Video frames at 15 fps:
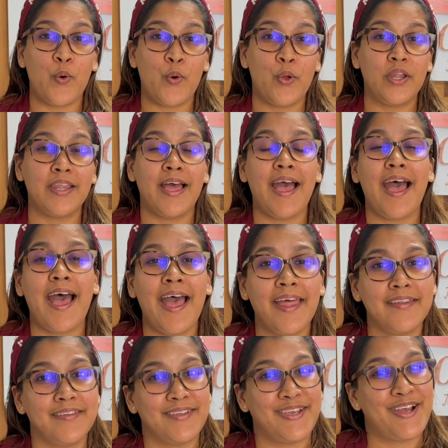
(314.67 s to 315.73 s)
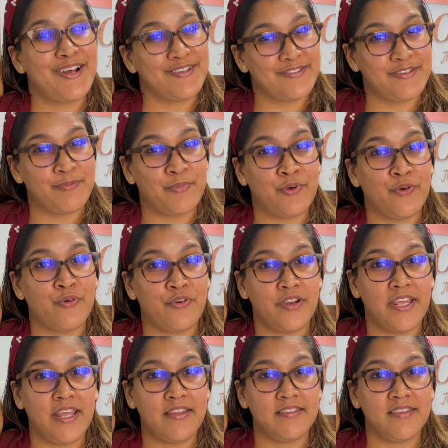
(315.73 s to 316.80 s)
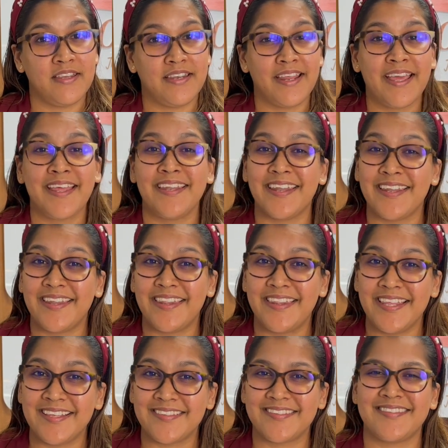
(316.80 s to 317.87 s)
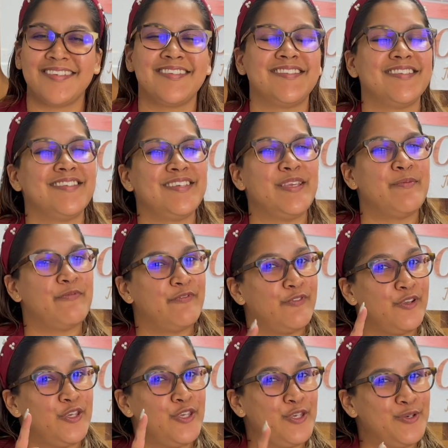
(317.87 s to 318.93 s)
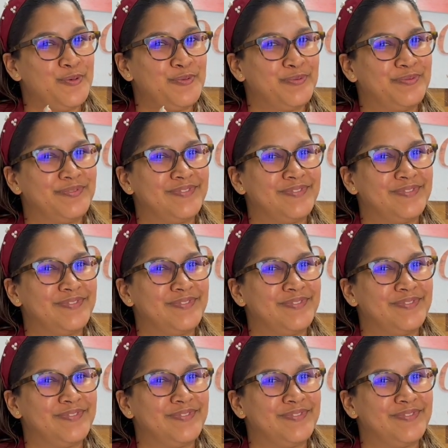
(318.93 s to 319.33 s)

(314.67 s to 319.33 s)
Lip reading: goal and customer oriented, then this is the team for you.